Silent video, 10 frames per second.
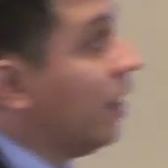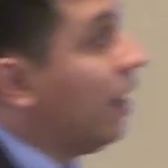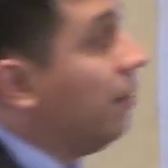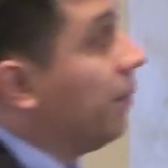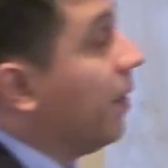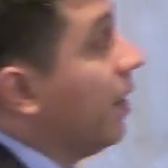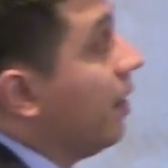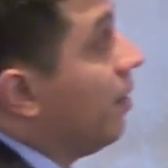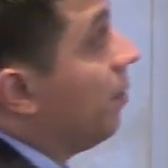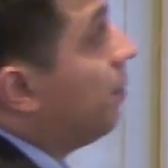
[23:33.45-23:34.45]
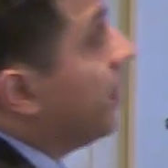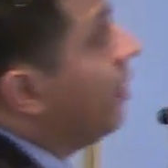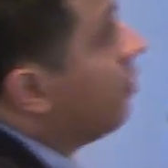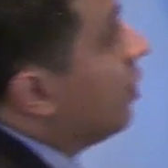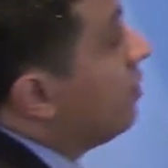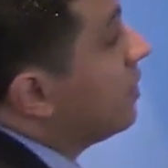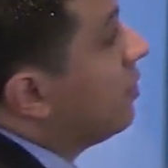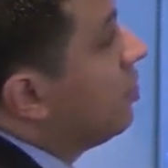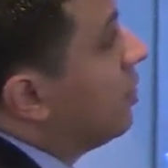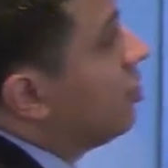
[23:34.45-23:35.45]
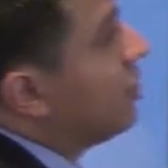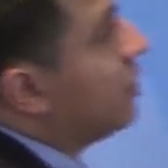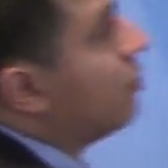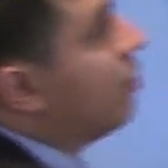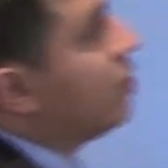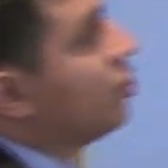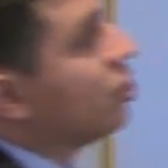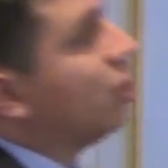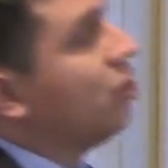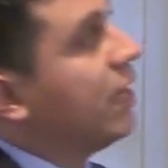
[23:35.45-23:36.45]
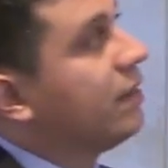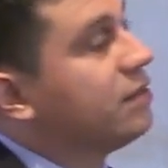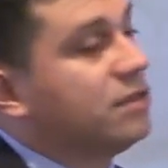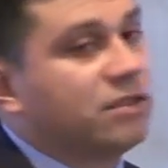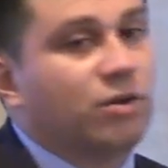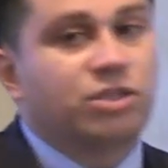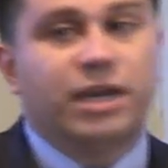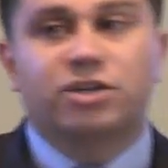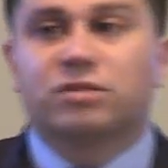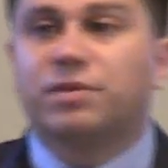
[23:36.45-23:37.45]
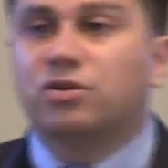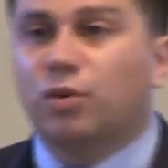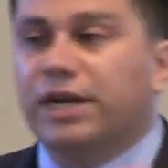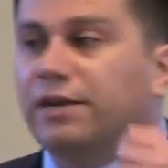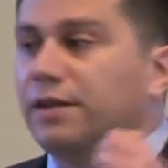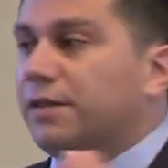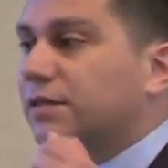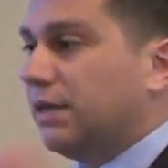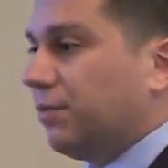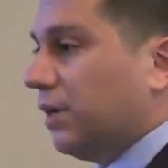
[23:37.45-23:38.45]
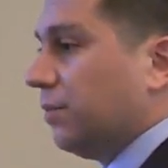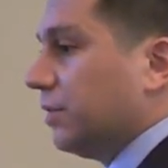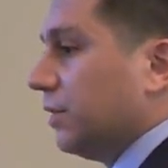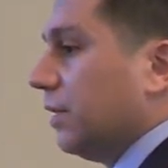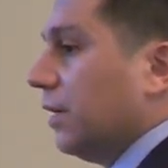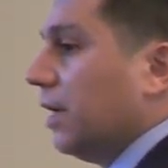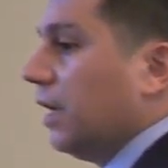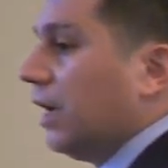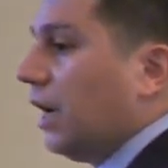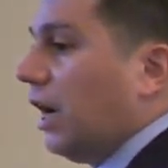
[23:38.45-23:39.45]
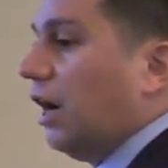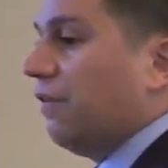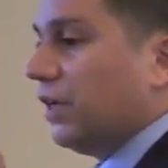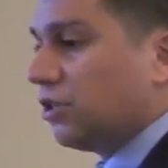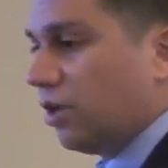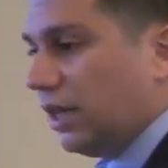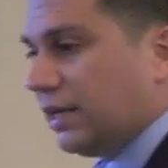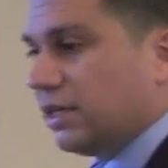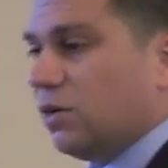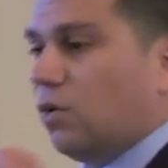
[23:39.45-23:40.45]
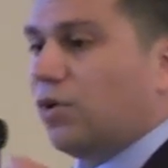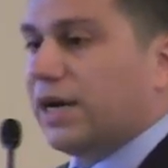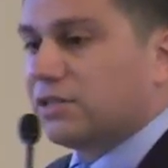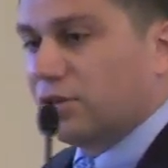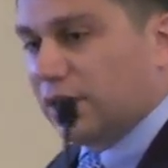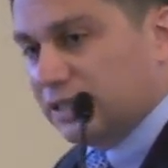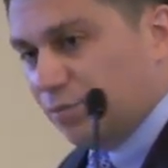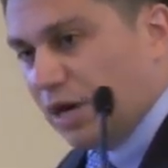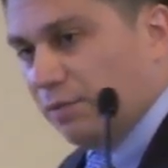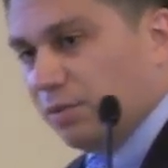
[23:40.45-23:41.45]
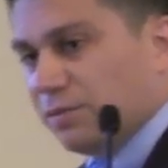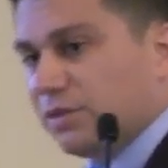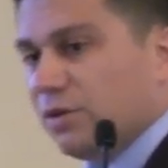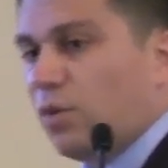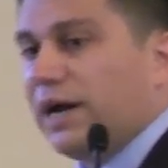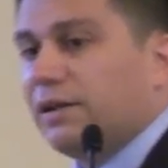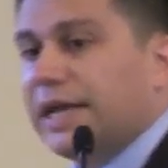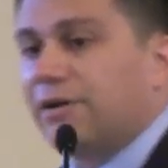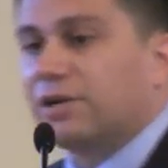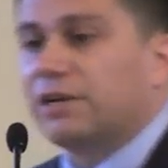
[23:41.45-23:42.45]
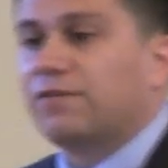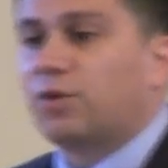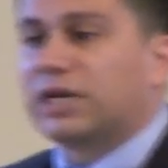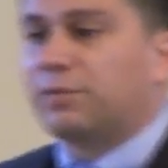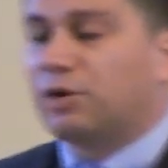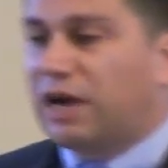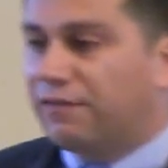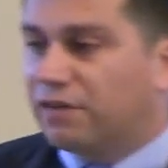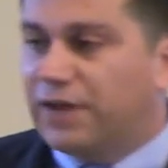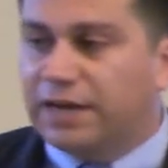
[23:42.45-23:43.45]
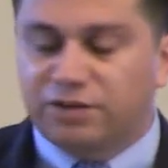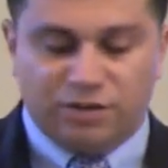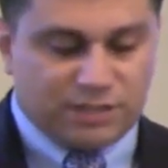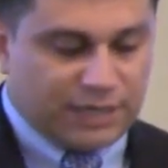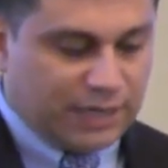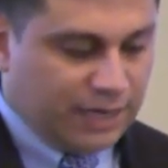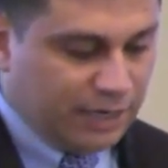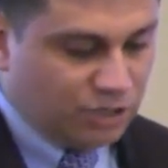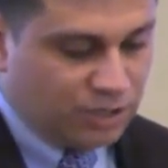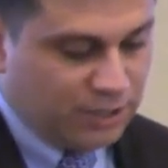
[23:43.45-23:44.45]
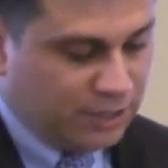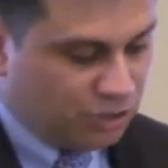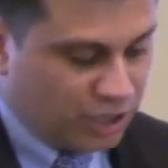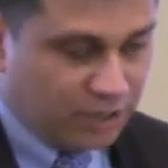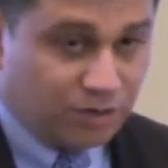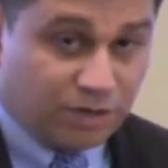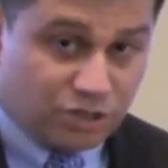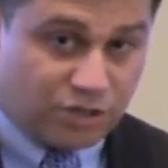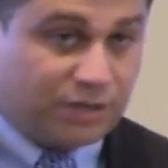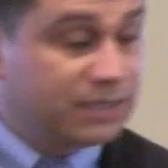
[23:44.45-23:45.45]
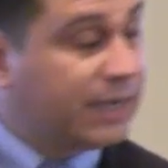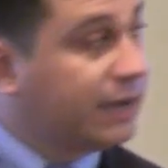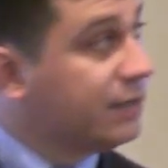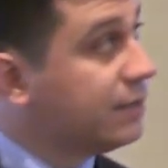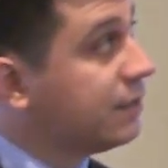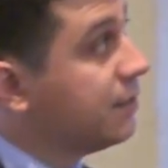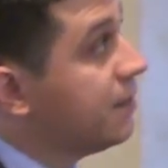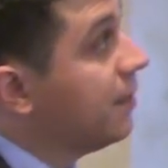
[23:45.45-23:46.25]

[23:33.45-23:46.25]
Um, but here we use logistic regression to look at this association between symptoms uh, of internalizing or externalizing problems while accounting for demographic factors like age, gender, insurance status,